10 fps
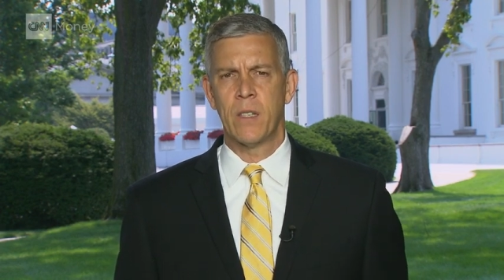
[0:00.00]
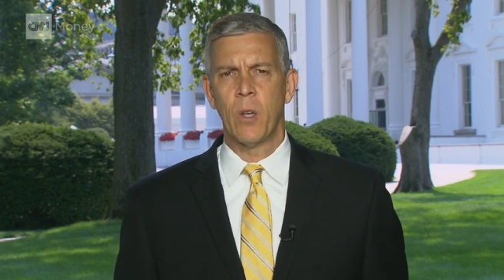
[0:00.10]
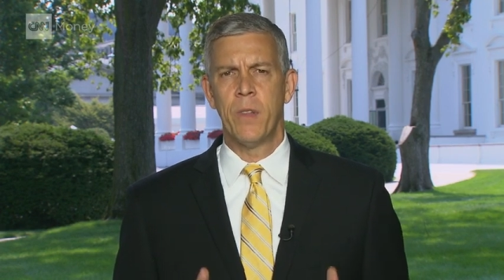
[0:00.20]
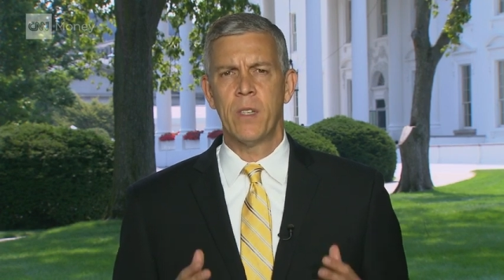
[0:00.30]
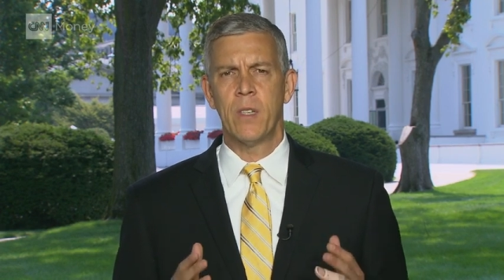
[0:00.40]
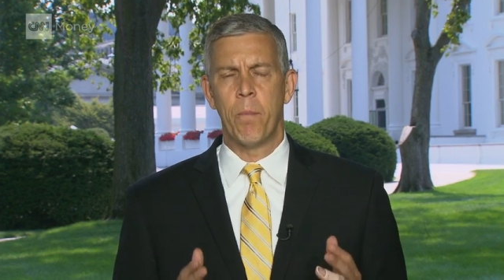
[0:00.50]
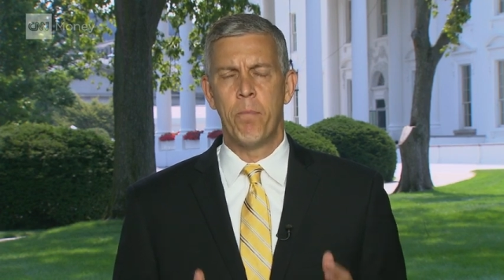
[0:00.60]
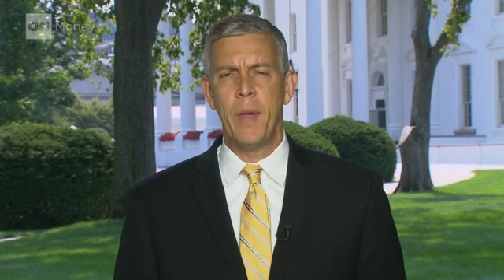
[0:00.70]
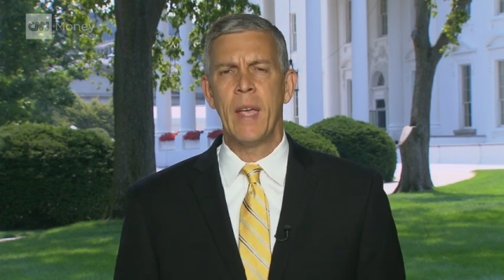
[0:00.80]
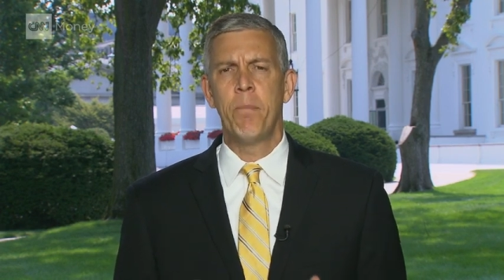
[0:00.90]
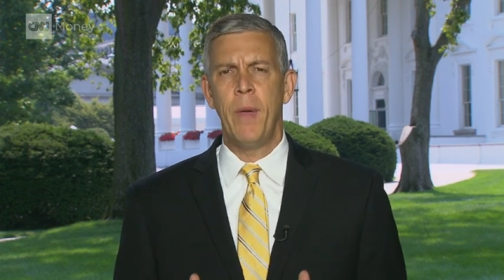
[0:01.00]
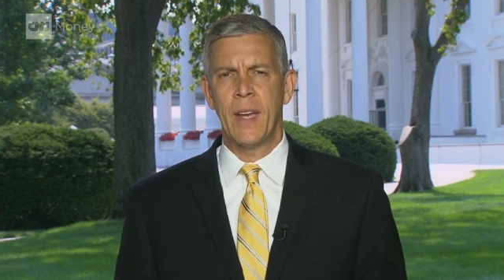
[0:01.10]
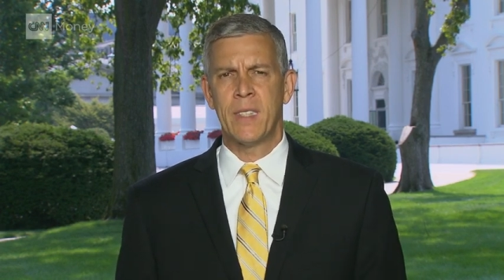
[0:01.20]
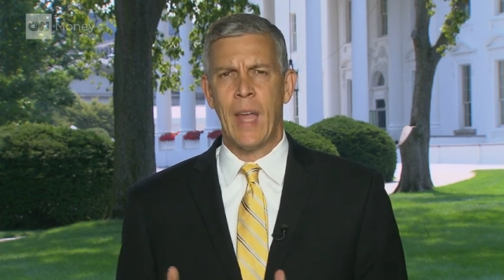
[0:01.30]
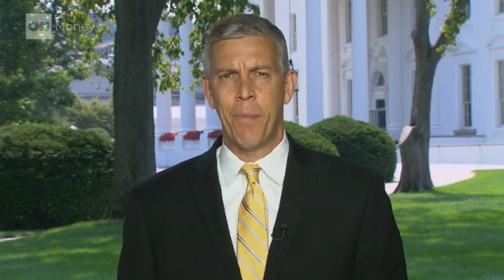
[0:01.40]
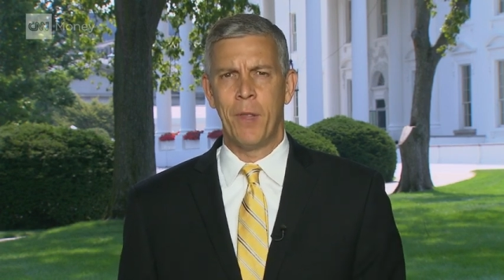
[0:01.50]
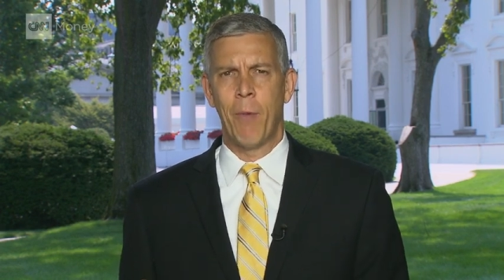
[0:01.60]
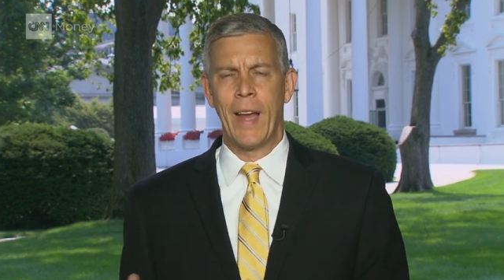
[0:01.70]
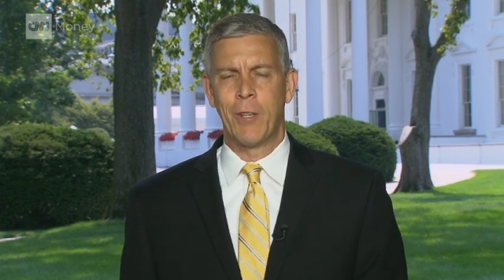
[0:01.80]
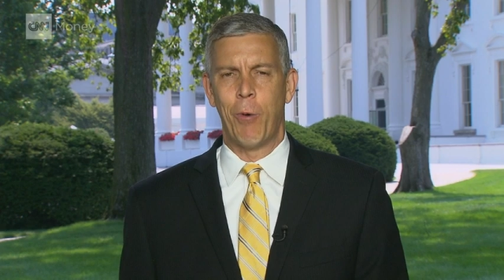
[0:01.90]
And so this is a big, big step in the
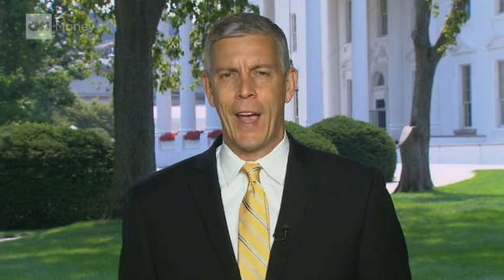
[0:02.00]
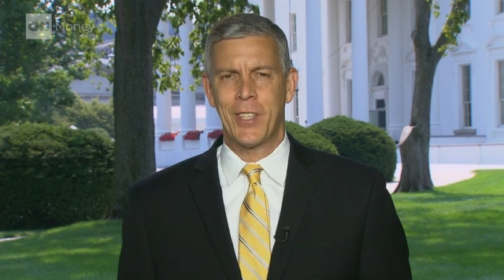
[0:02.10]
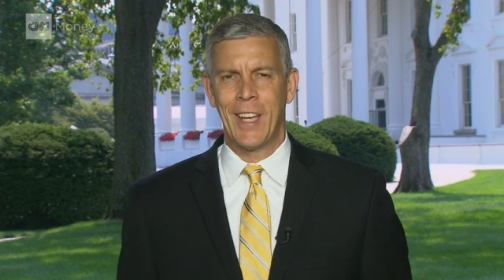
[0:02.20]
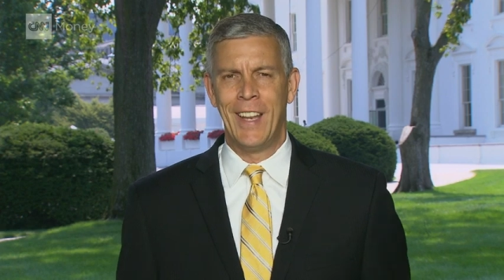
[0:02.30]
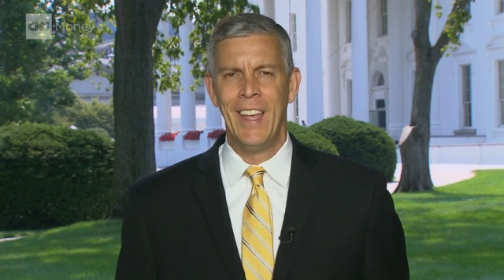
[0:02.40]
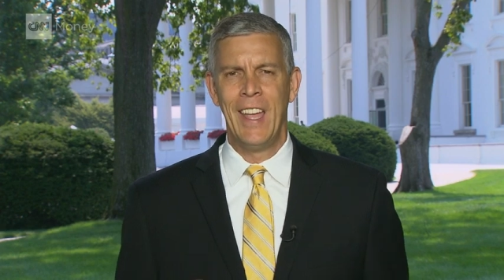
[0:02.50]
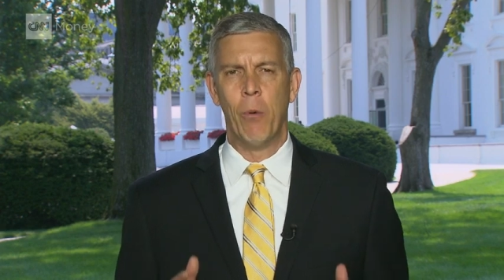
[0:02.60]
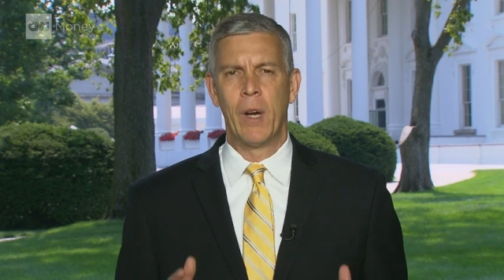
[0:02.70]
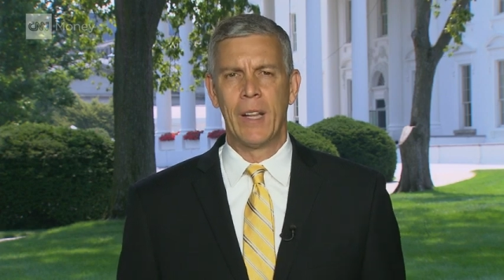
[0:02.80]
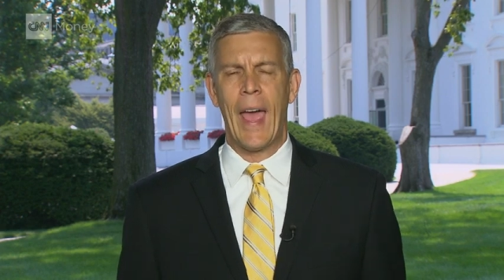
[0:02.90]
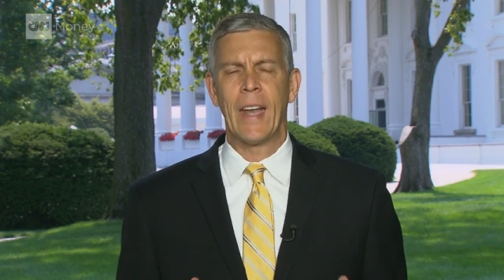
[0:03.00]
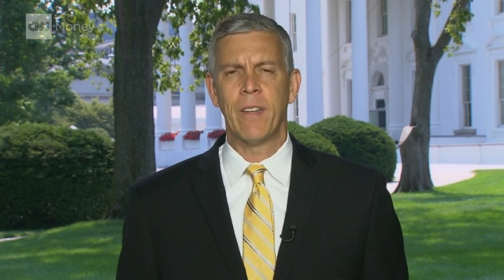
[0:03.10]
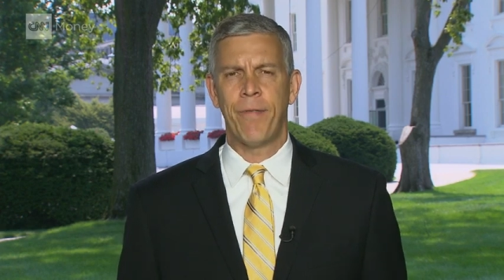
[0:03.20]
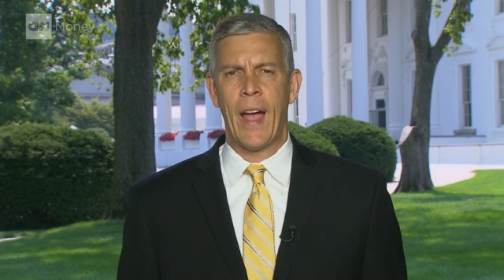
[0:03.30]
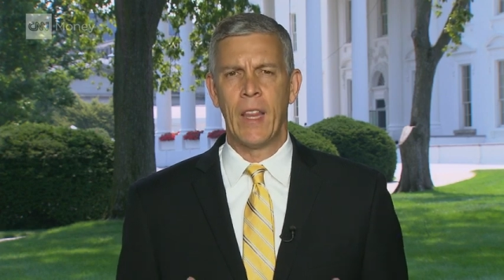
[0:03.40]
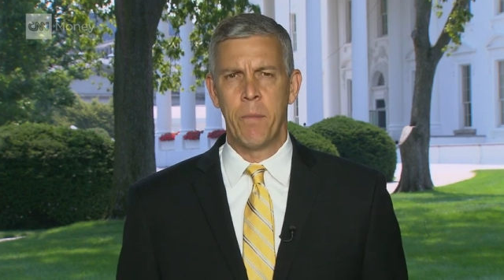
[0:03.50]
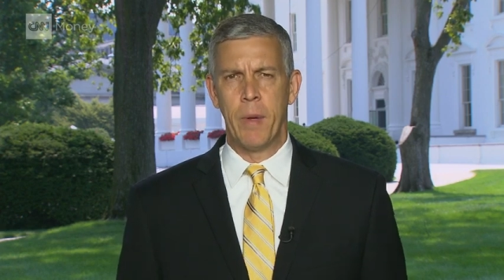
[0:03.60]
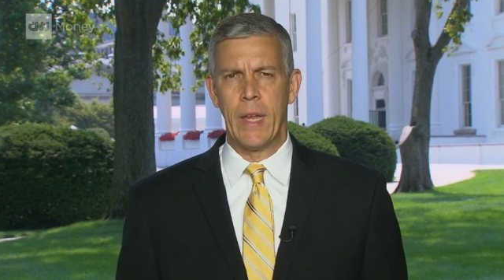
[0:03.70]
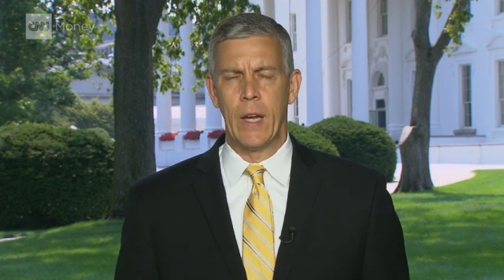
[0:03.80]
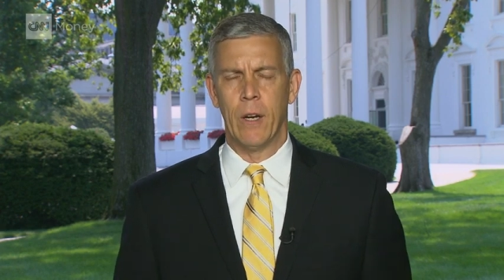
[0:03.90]
right direction, and we're glad to finally
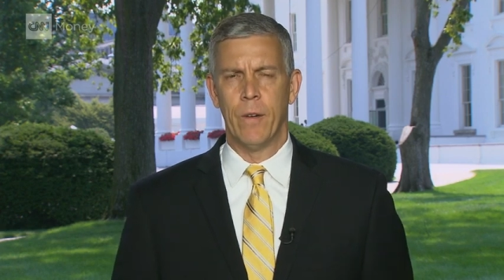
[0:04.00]
be here.